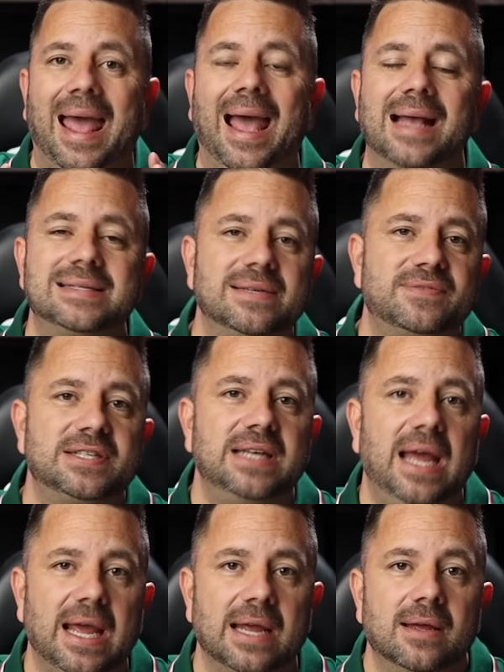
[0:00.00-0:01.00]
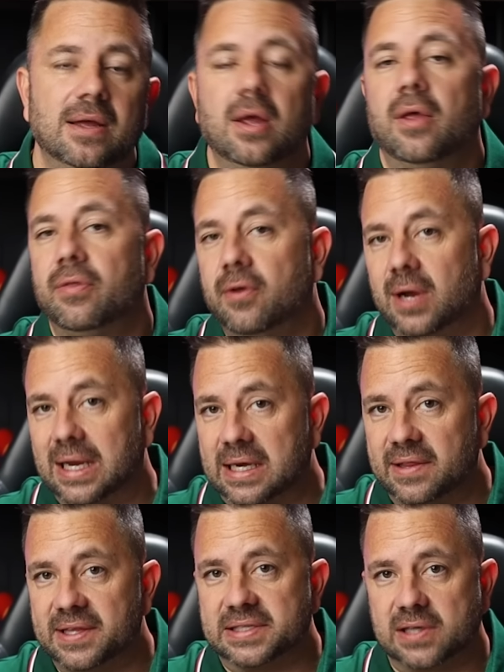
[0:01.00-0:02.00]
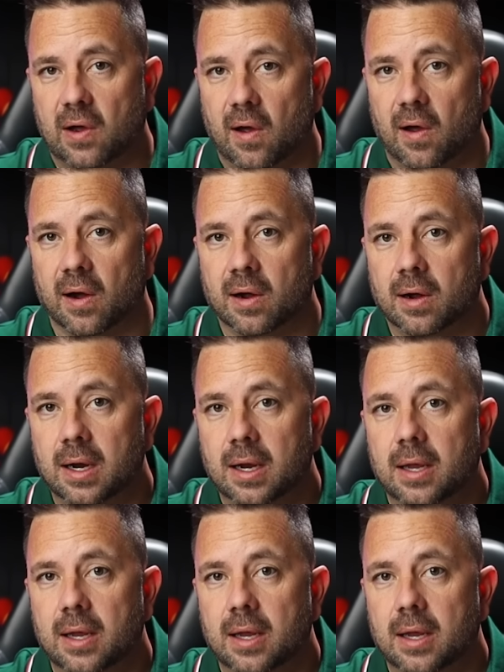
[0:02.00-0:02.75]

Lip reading: as of today, they're into this car